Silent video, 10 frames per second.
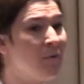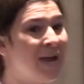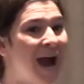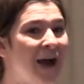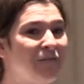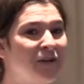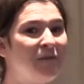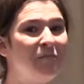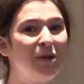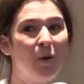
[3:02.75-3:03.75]
We have
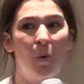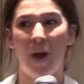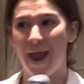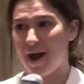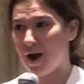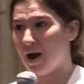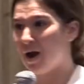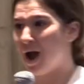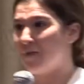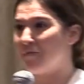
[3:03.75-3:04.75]
to be
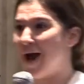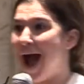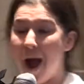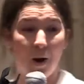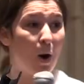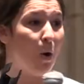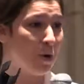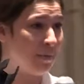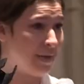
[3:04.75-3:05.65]
aware of our own